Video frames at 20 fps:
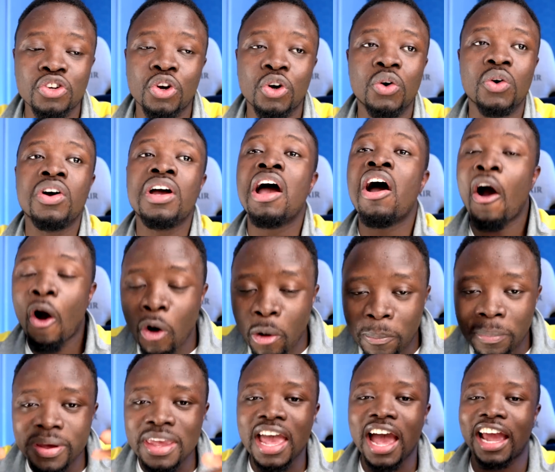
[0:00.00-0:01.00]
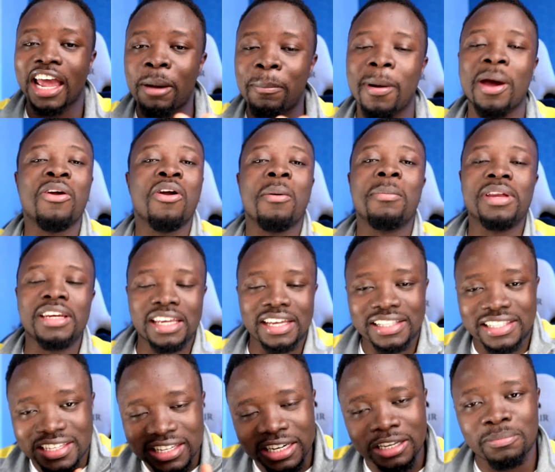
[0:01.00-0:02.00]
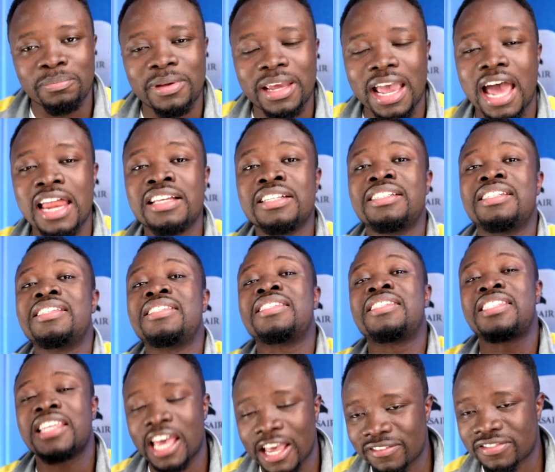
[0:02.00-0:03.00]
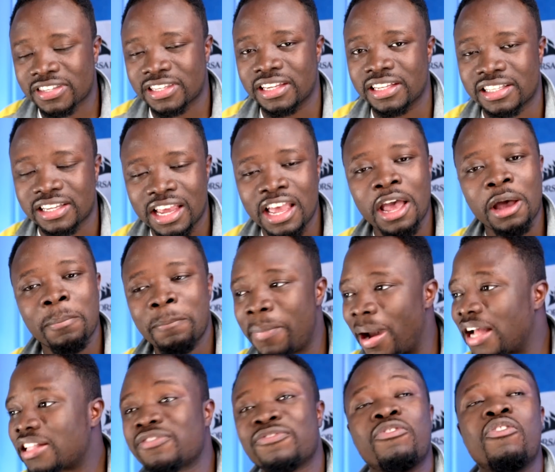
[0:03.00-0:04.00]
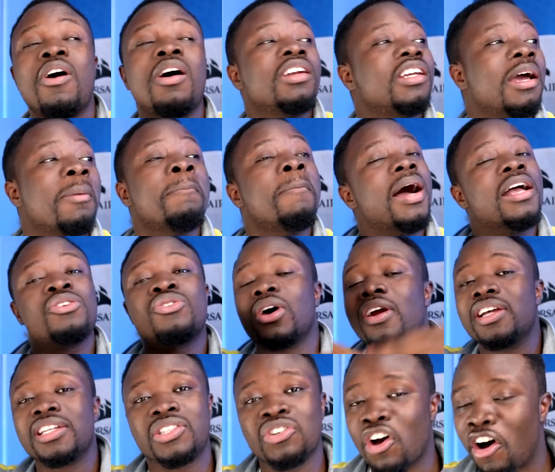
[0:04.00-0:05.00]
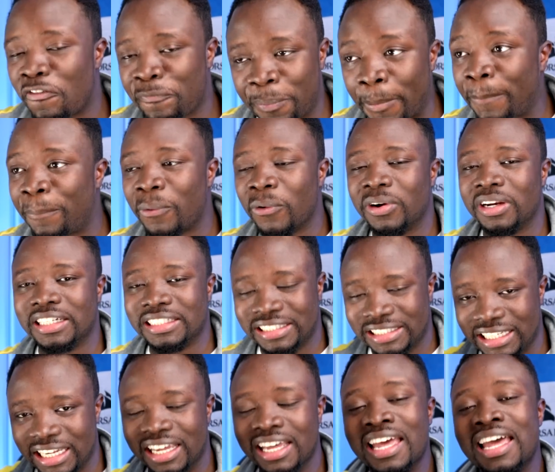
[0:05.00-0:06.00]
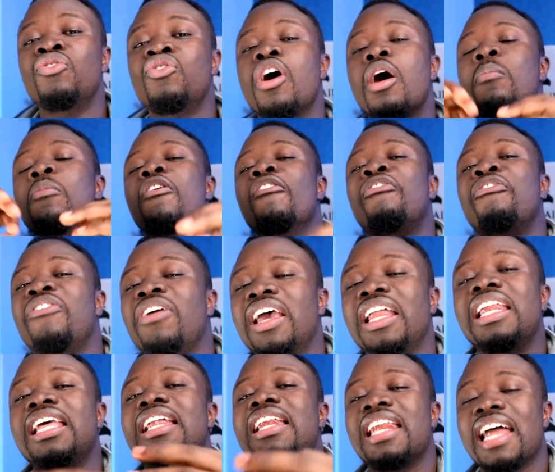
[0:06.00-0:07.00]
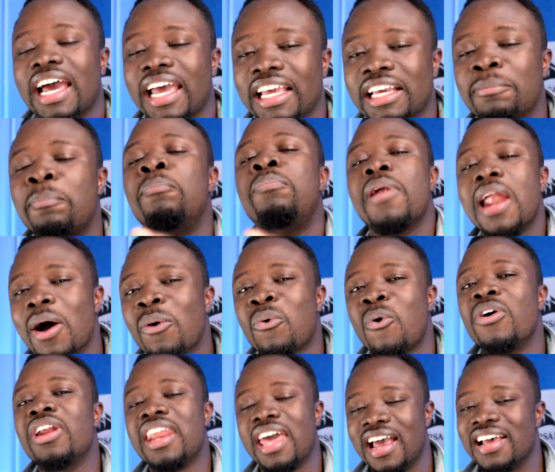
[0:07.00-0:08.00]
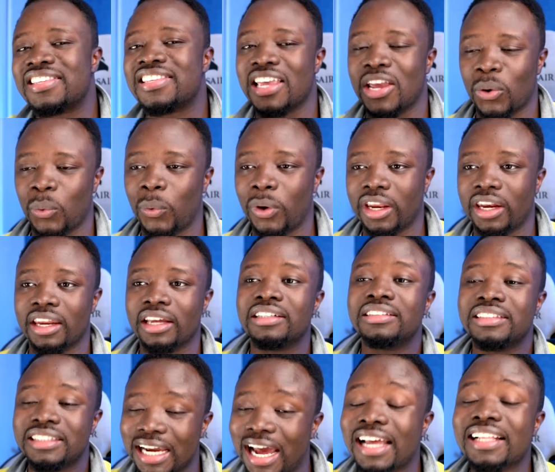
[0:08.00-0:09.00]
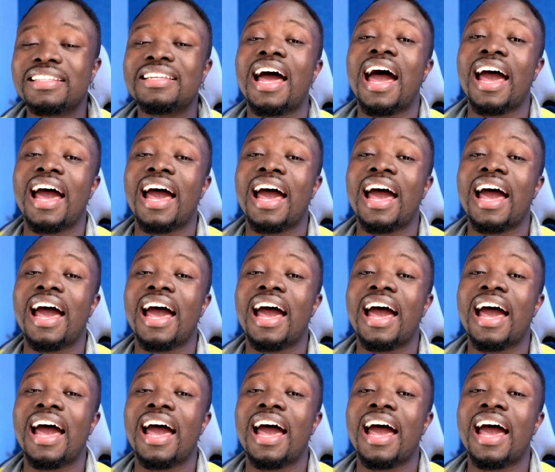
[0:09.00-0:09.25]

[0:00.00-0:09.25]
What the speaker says: you know, Obia Ebe nominating Obia and he deserves it. But for the majority of people on the day, no more feeling like block when they a win. That